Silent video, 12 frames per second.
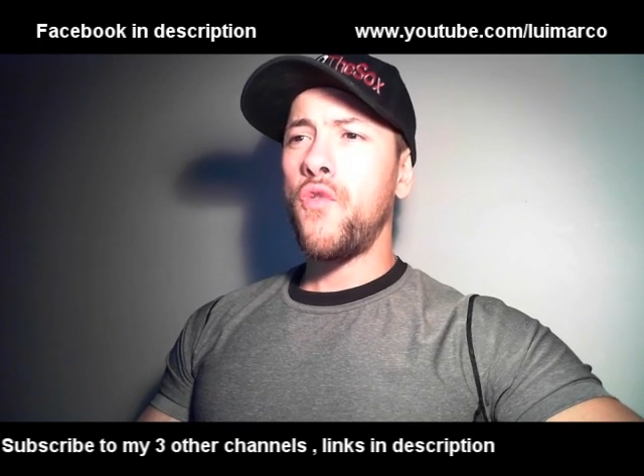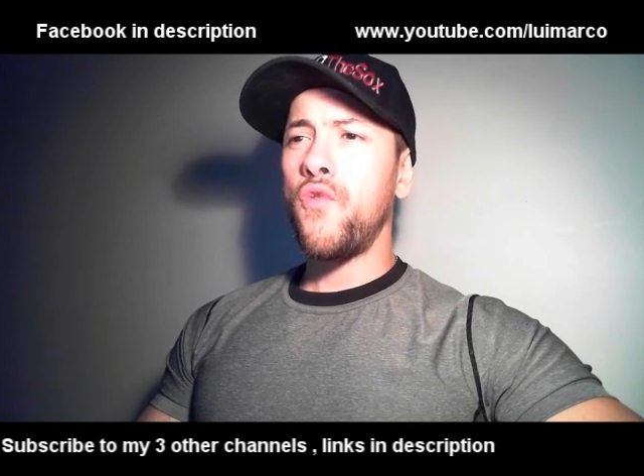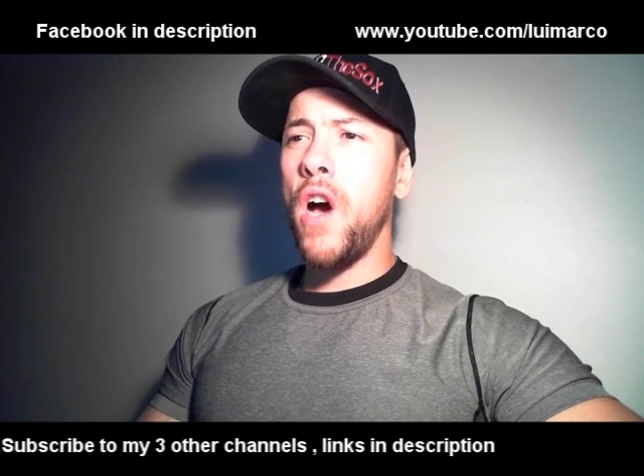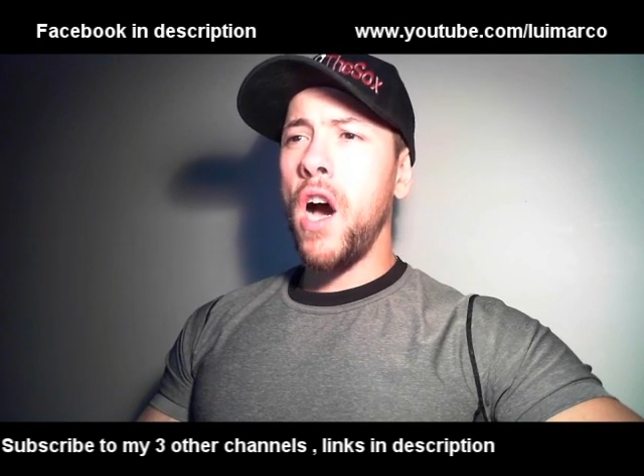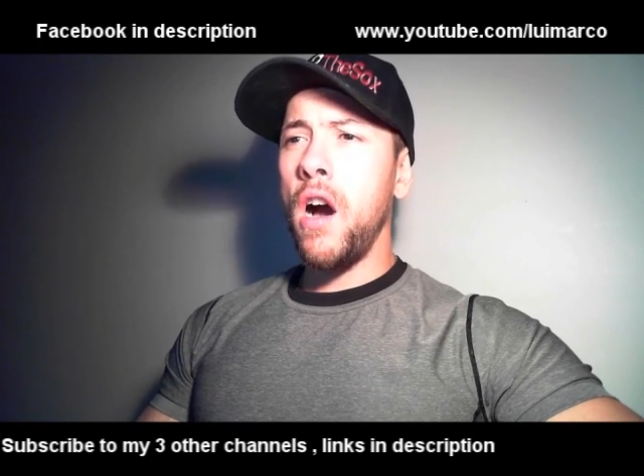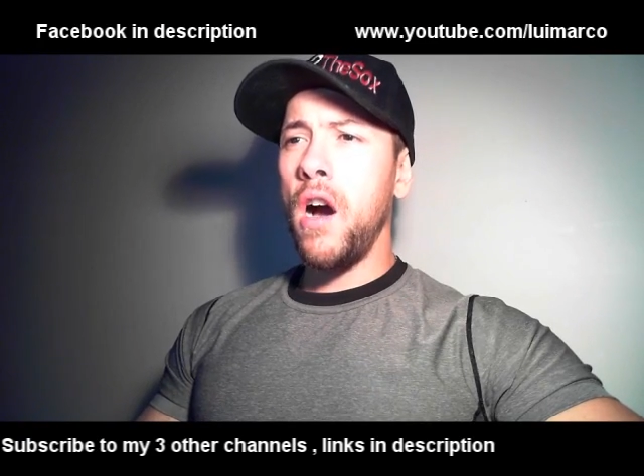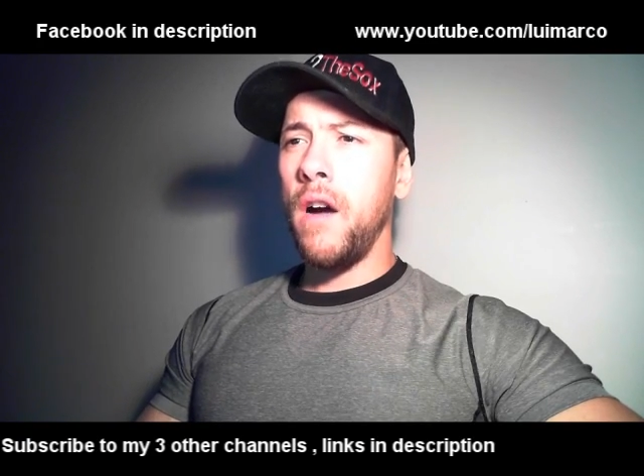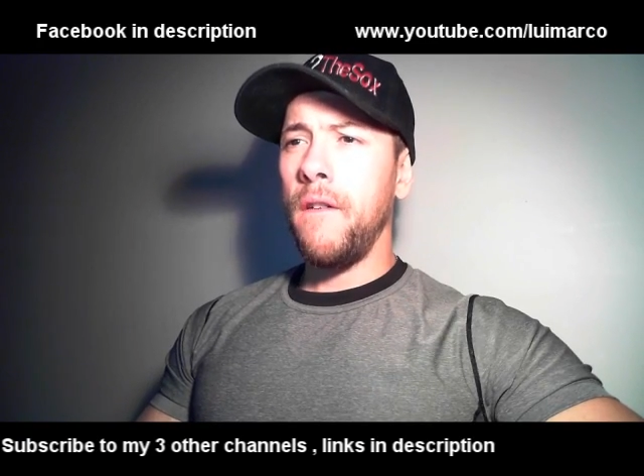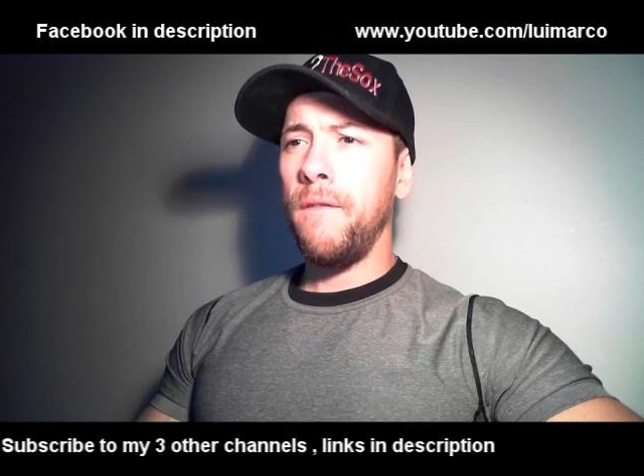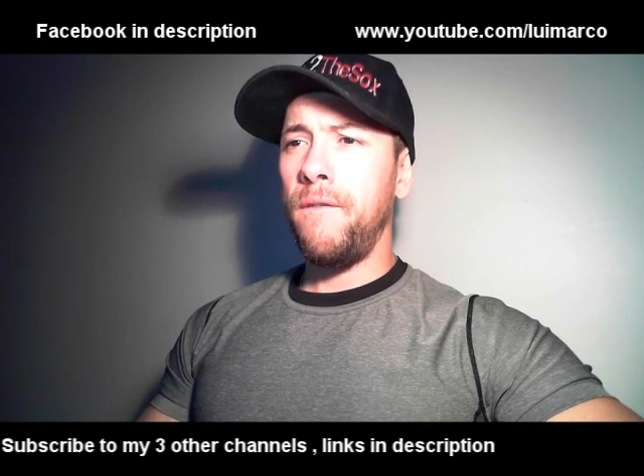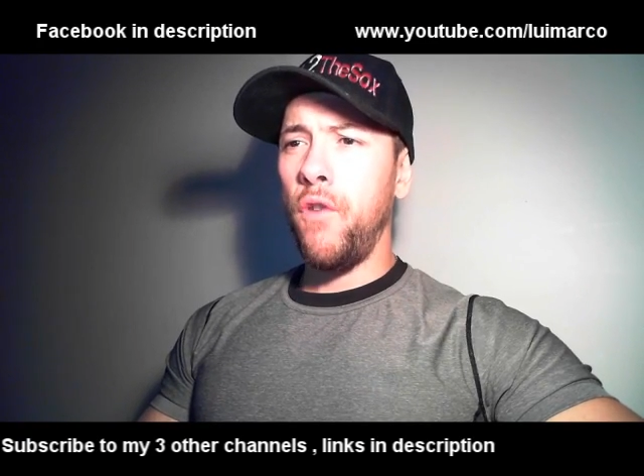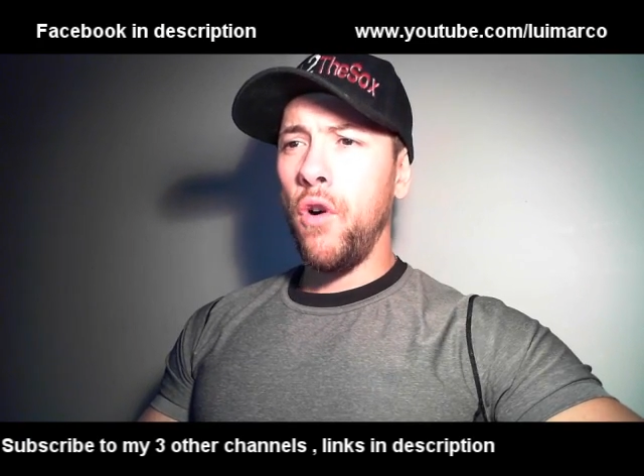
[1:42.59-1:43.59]
Raw
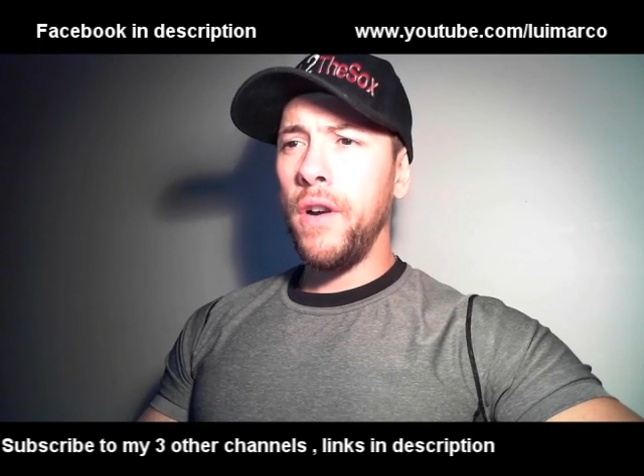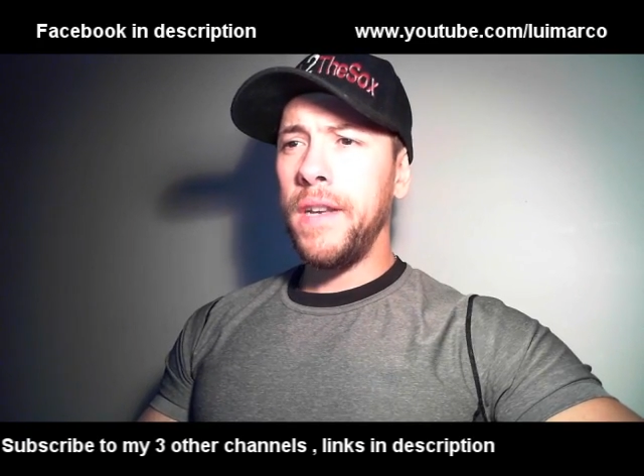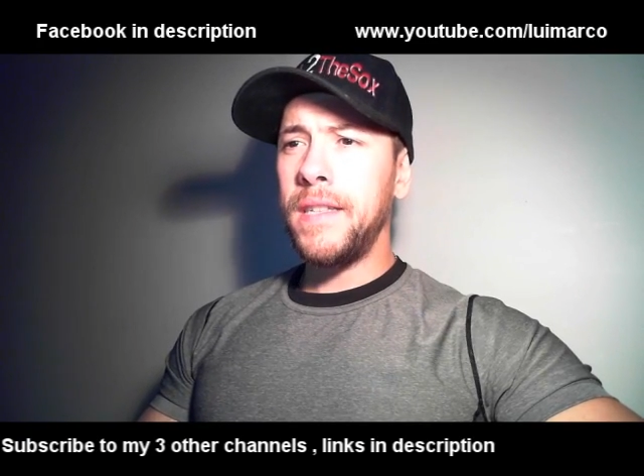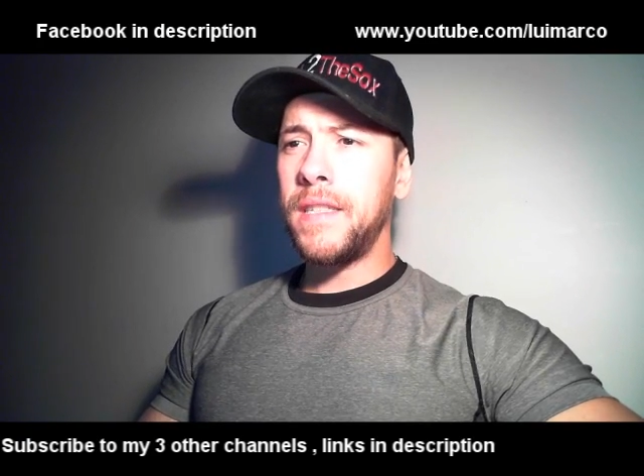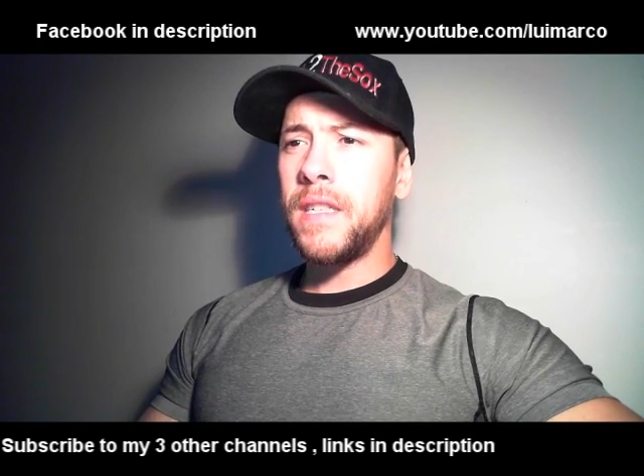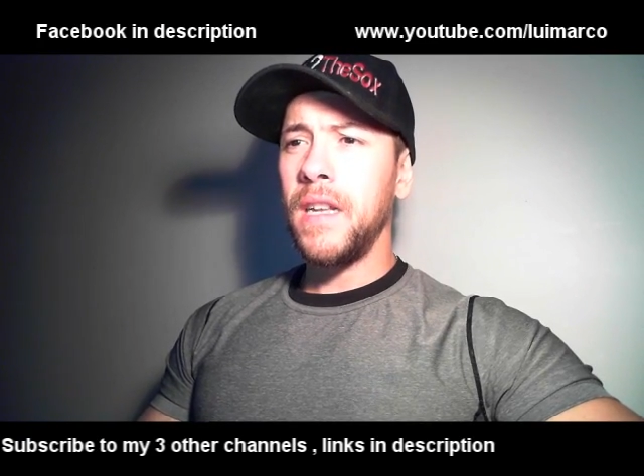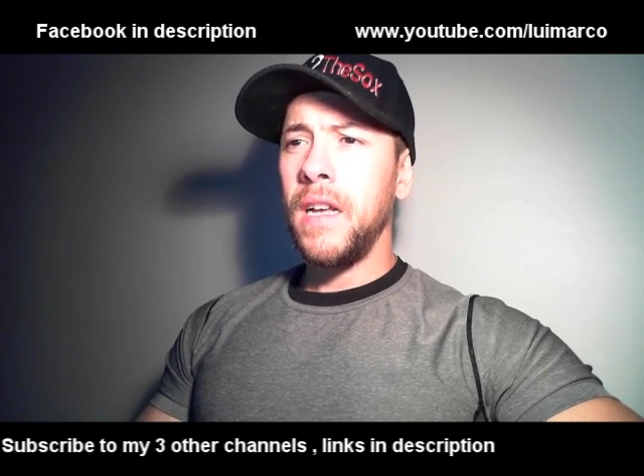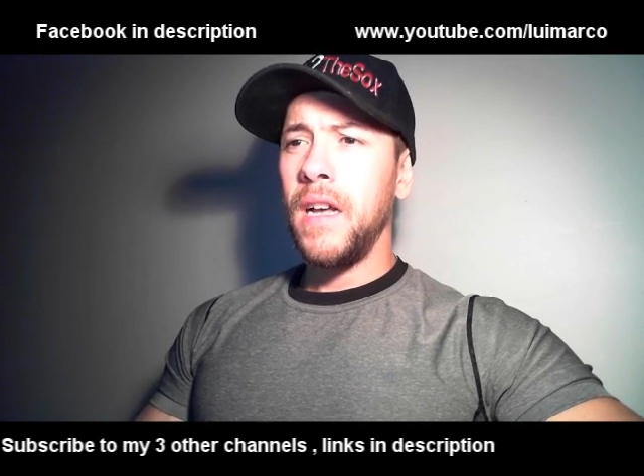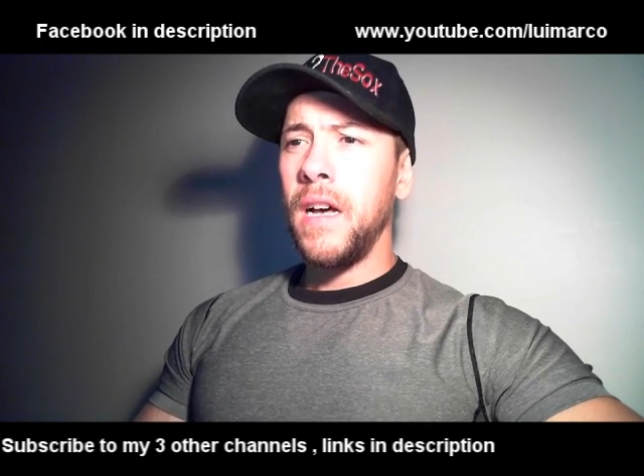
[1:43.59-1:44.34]
Voice,